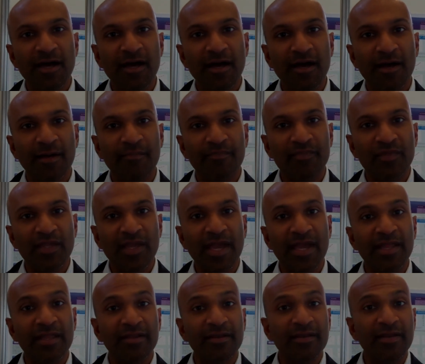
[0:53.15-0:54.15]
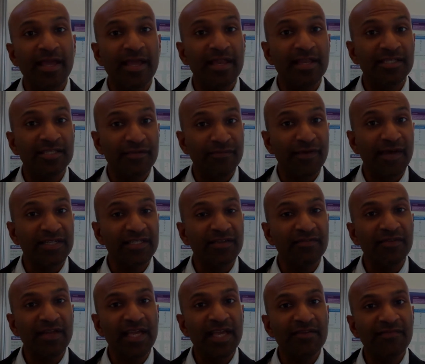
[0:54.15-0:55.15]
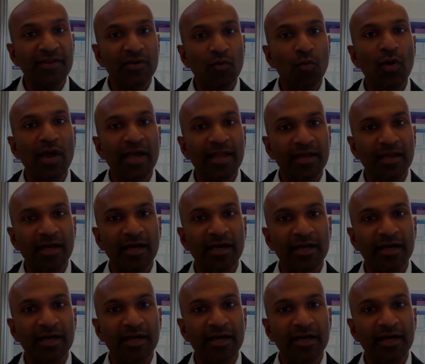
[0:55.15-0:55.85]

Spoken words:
And is effective even when